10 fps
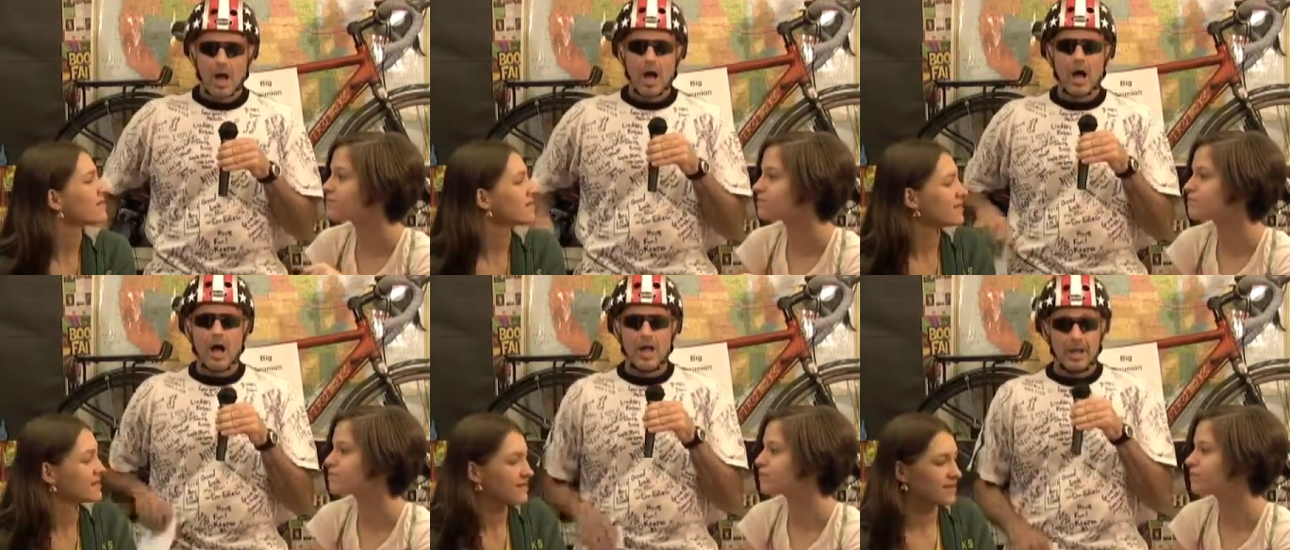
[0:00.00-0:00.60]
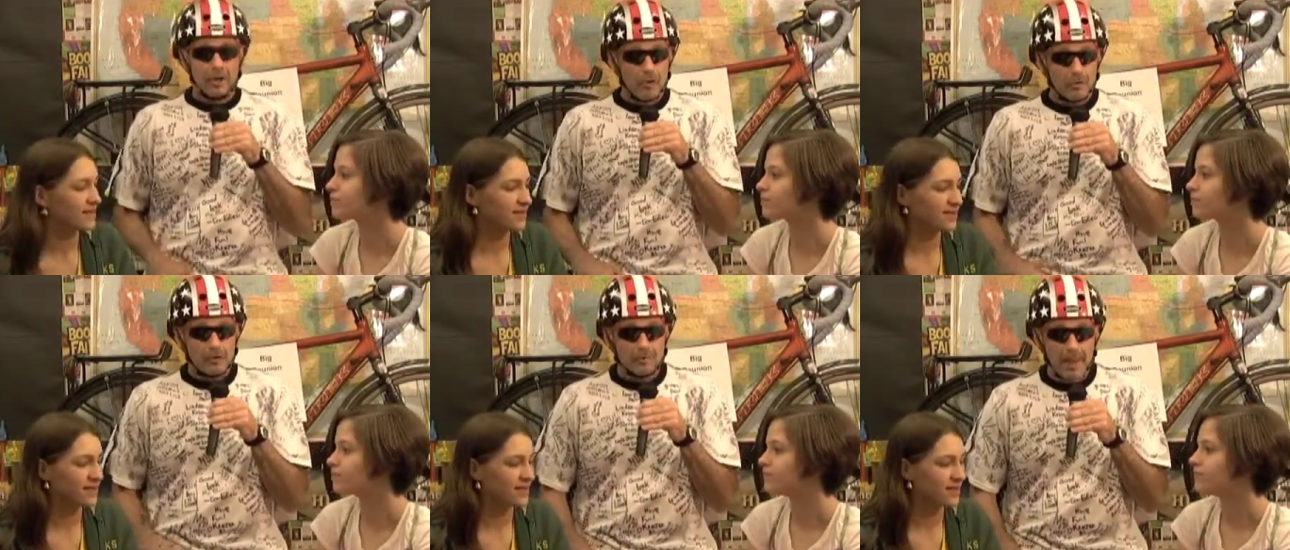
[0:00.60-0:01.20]
Speaker 1: I know
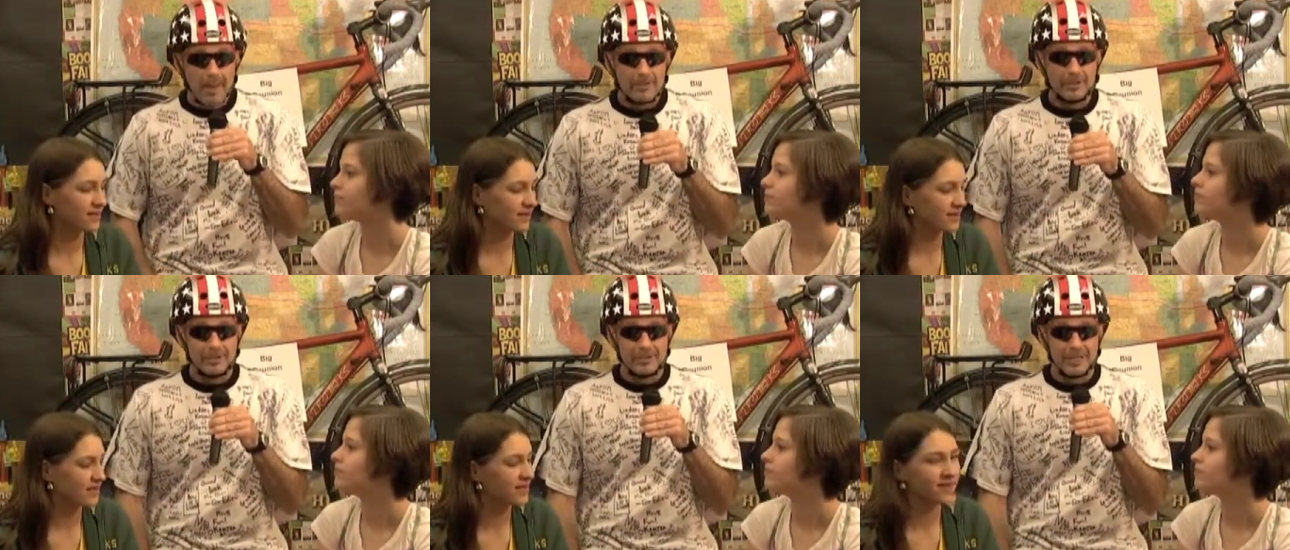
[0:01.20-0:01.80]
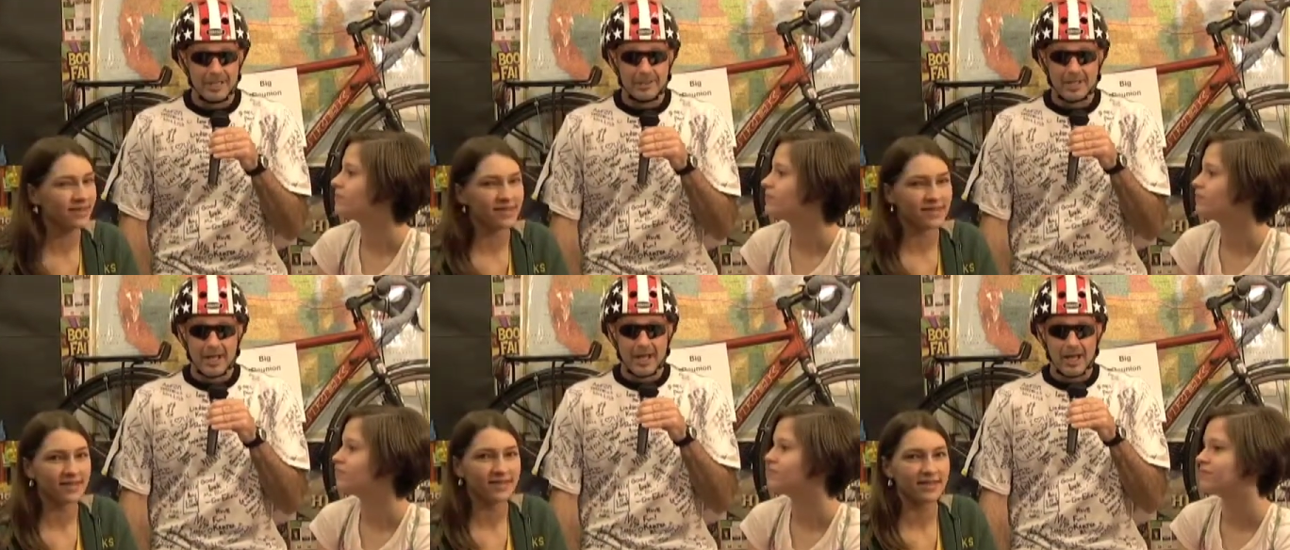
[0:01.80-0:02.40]
Mrs. Pappas did it
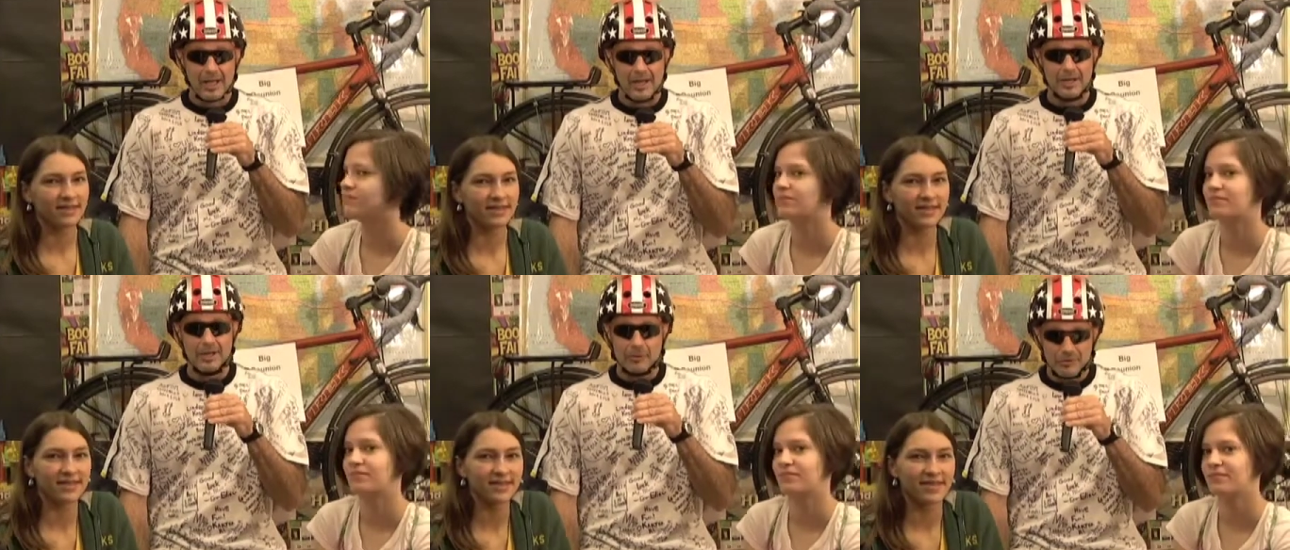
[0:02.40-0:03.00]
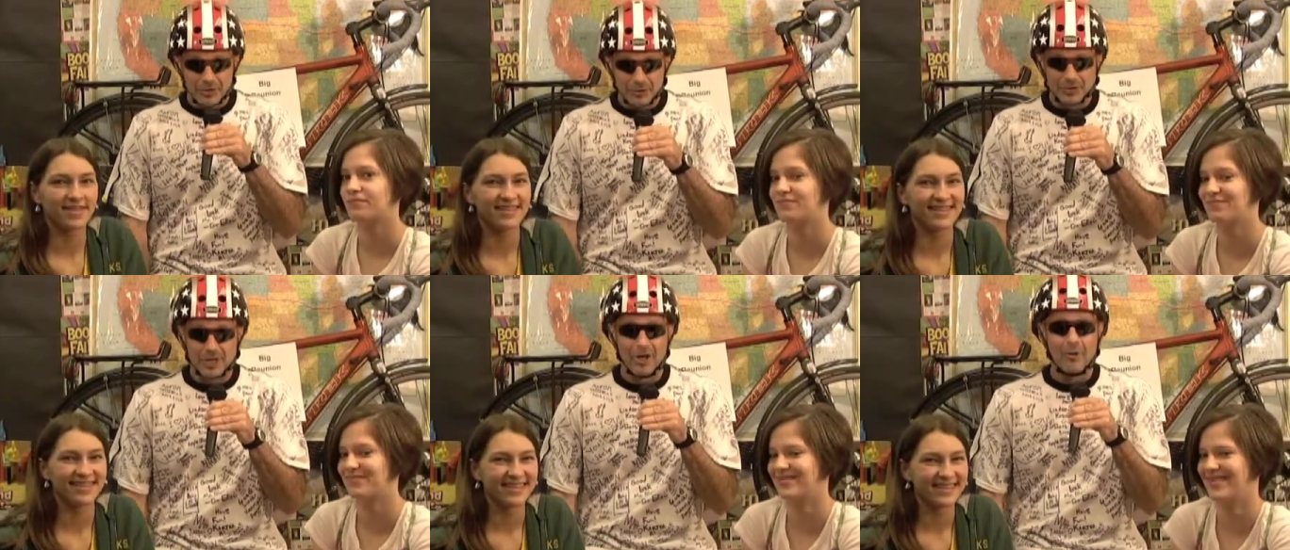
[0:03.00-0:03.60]
a number of years
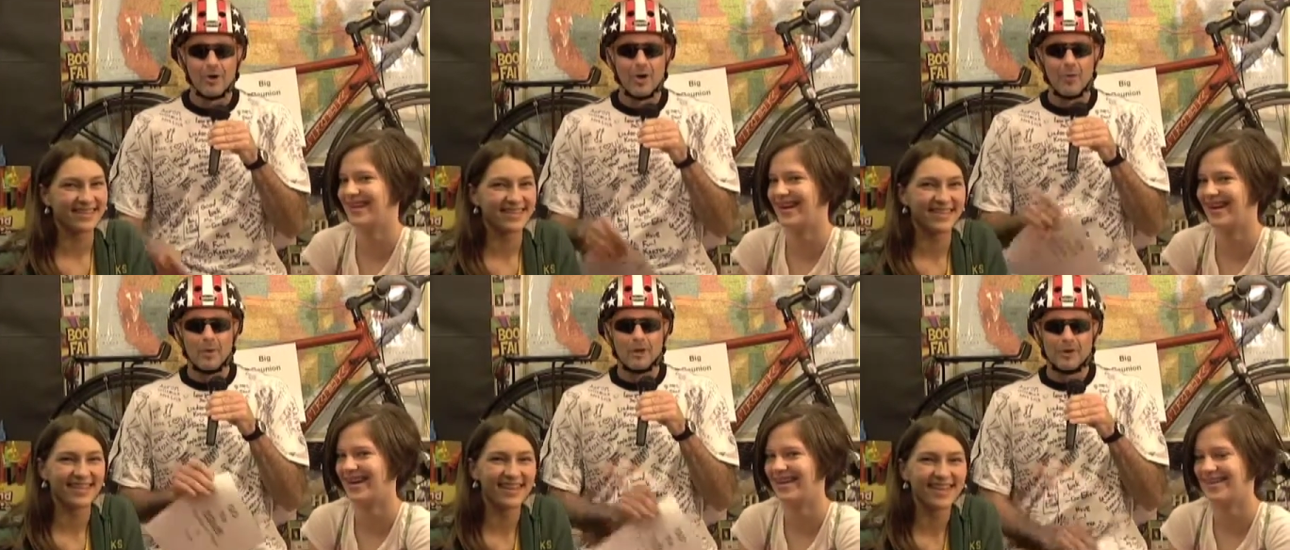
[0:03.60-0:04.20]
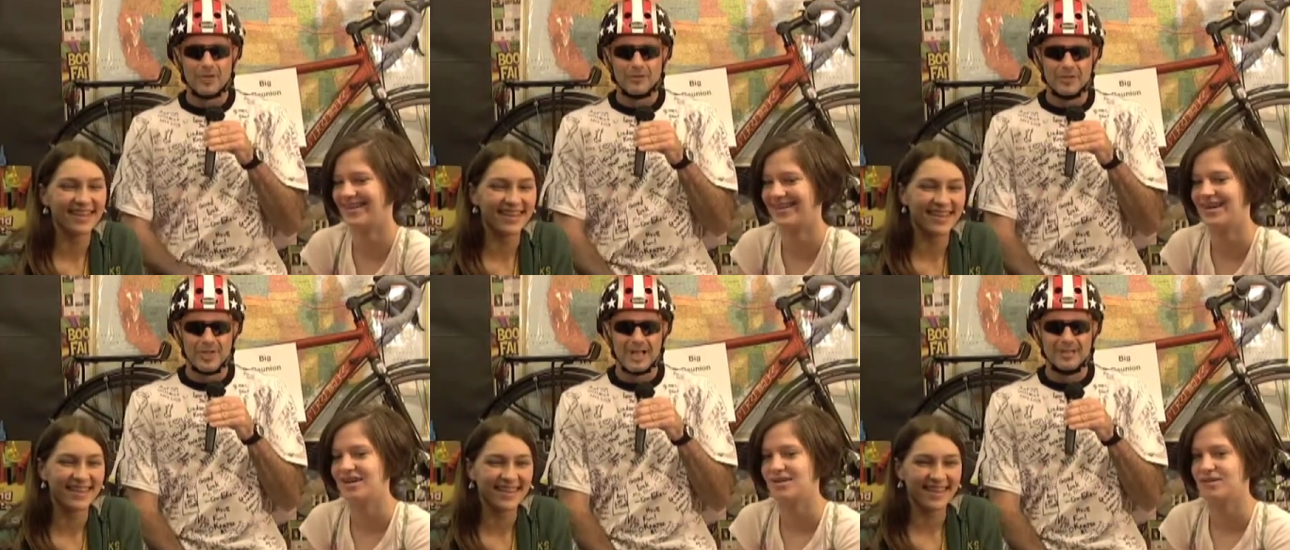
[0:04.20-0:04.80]
ago, went all the way across the
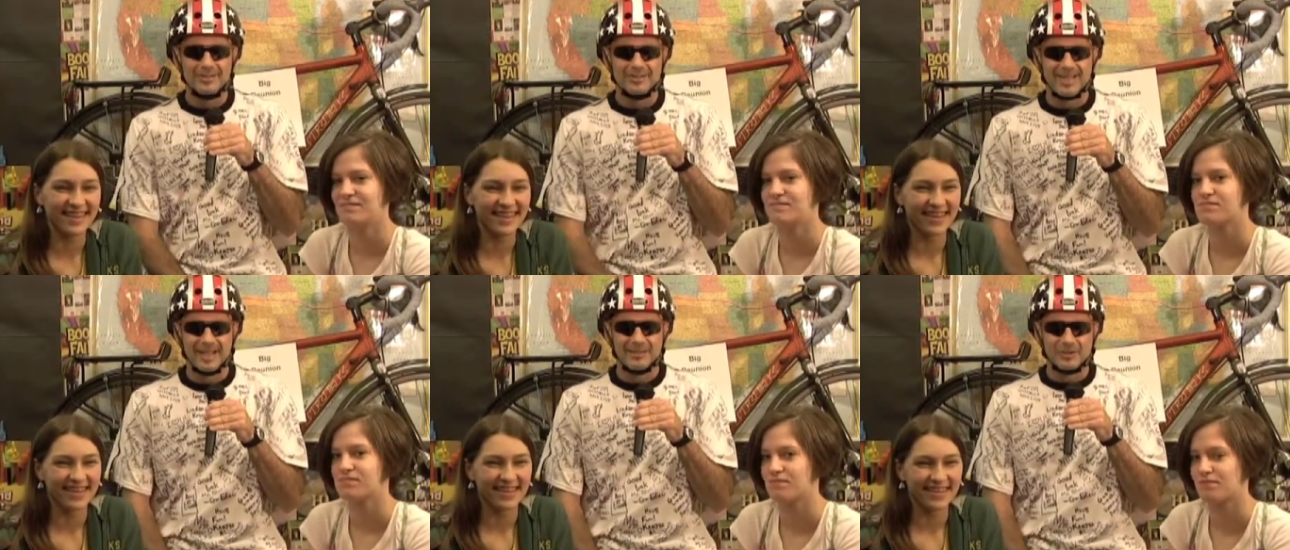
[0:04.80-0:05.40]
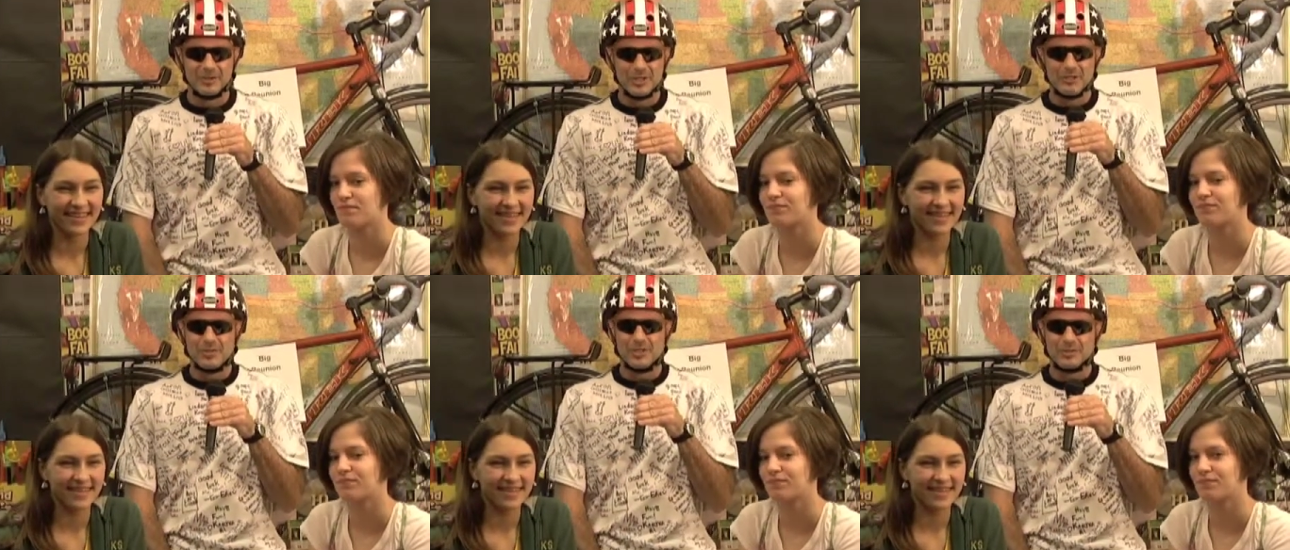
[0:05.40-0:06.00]
United States, so
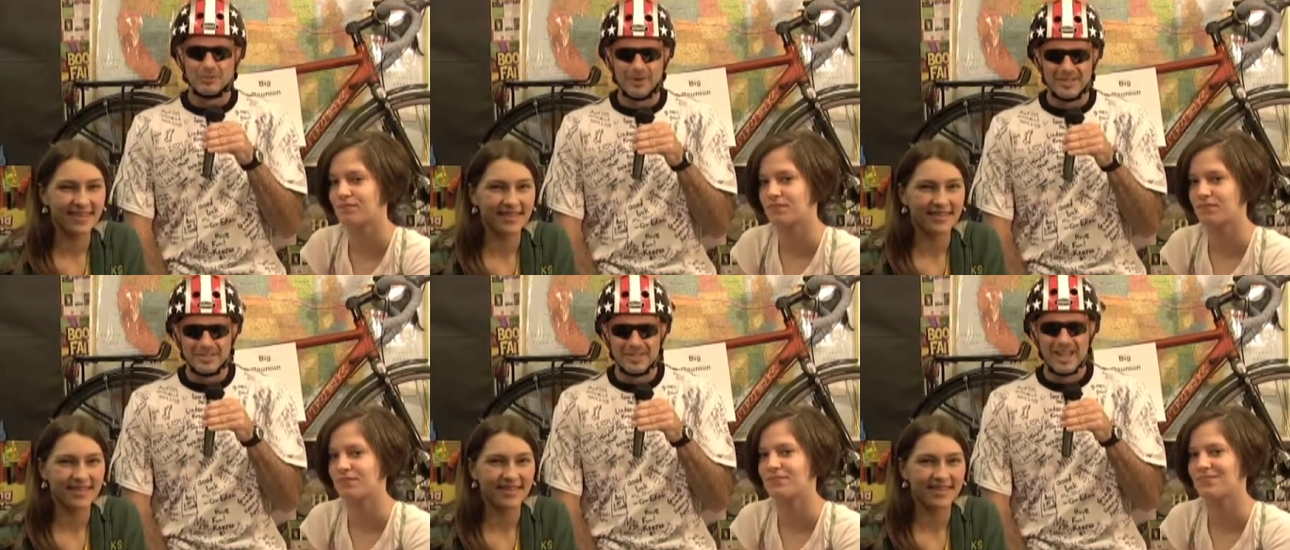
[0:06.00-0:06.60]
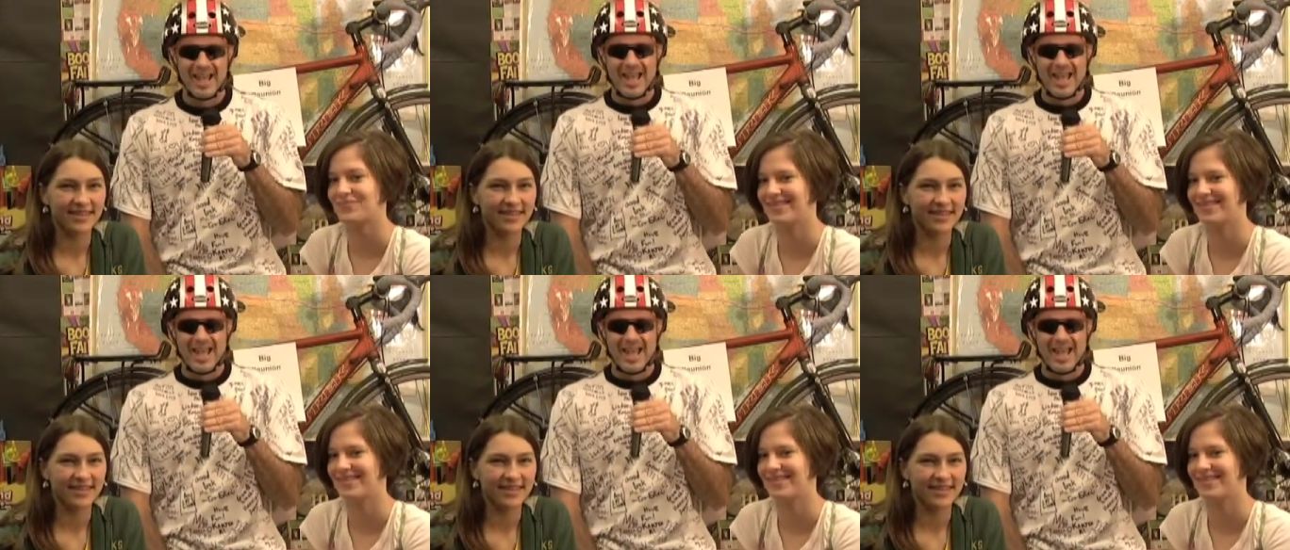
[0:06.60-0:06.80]
she's an inspiration.